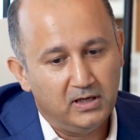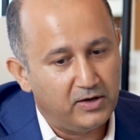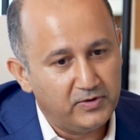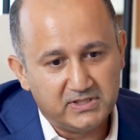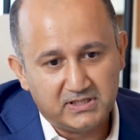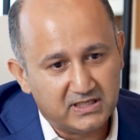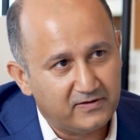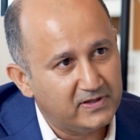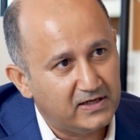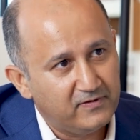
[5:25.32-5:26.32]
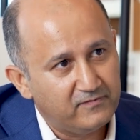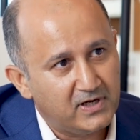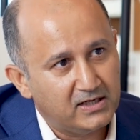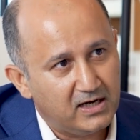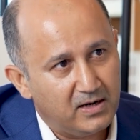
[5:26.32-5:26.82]
a recent survey that we've
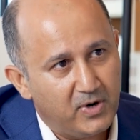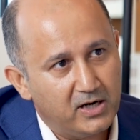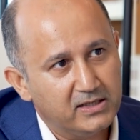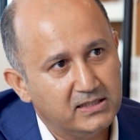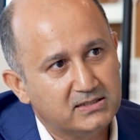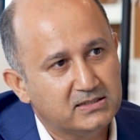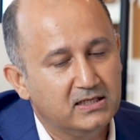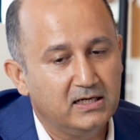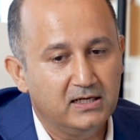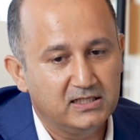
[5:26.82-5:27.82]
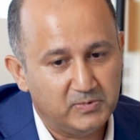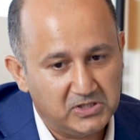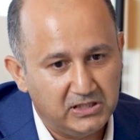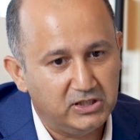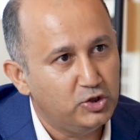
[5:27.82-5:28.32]
done in our markets,
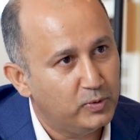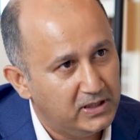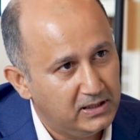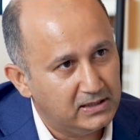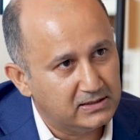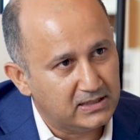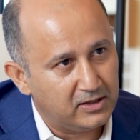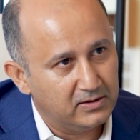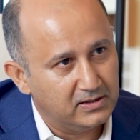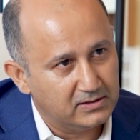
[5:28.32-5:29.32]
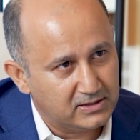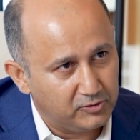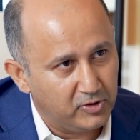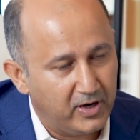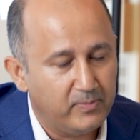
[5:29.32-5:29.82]
especially in the UAE and
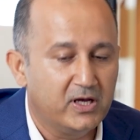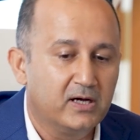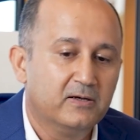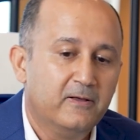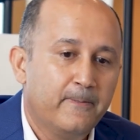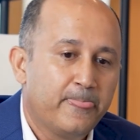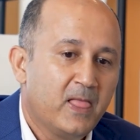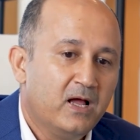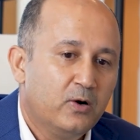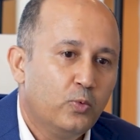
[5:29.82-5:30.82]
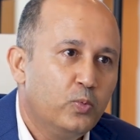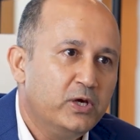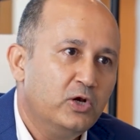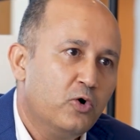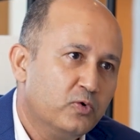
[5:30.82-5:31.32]
Saudi Arabia,
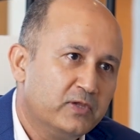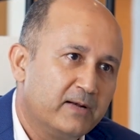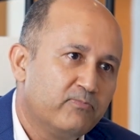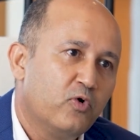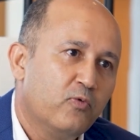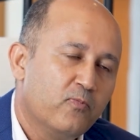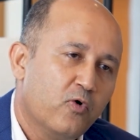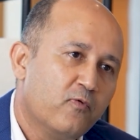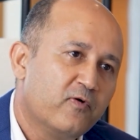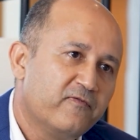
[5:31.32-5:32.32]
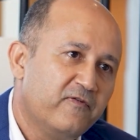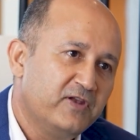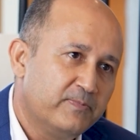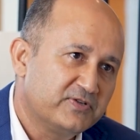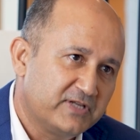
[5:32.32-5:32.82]
we know that over
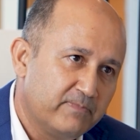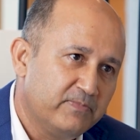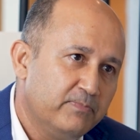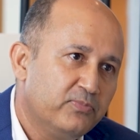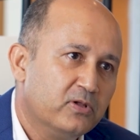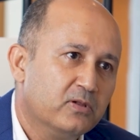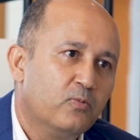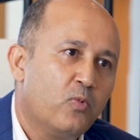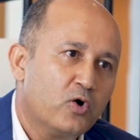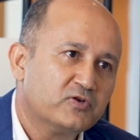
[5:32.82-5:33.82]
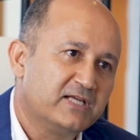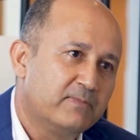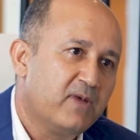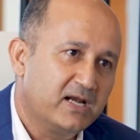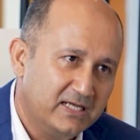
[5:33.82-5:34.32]
50% people want to
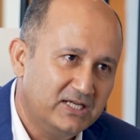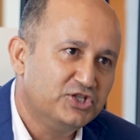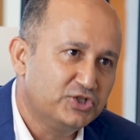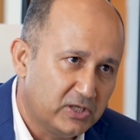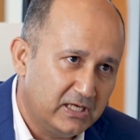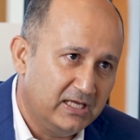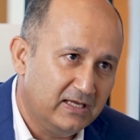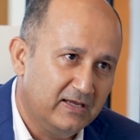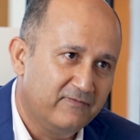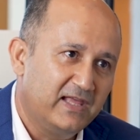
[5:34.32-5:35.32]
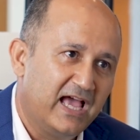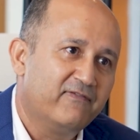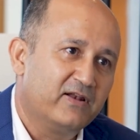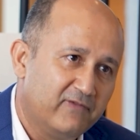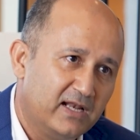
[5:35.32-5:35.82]
send money digitally if they
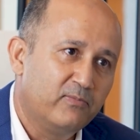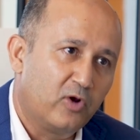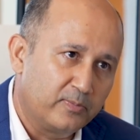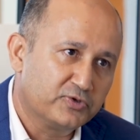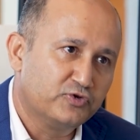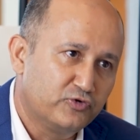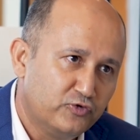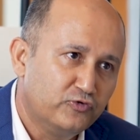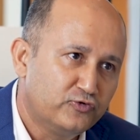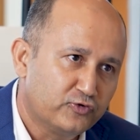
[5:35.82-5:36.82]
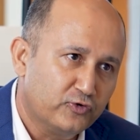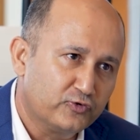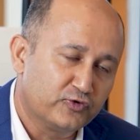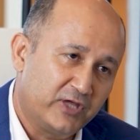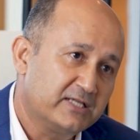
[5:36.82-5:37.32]
have an available option to do so.
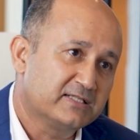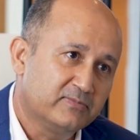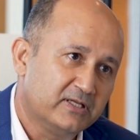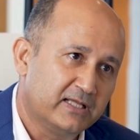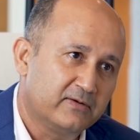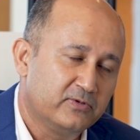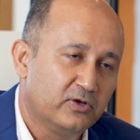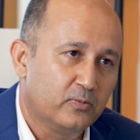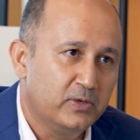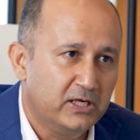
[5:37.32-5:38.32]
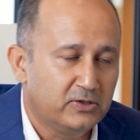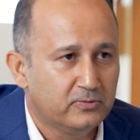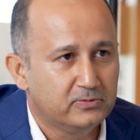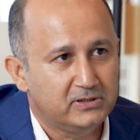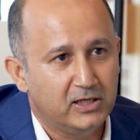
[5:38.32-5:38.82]
So that is something that we need
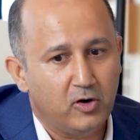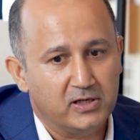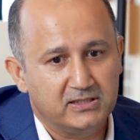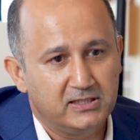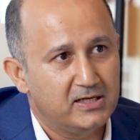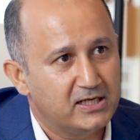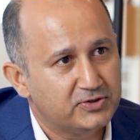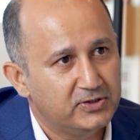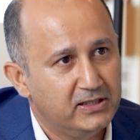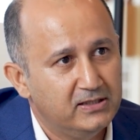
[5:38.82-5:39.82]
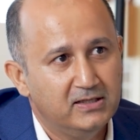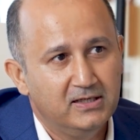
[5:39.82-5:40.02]
to take on as an industry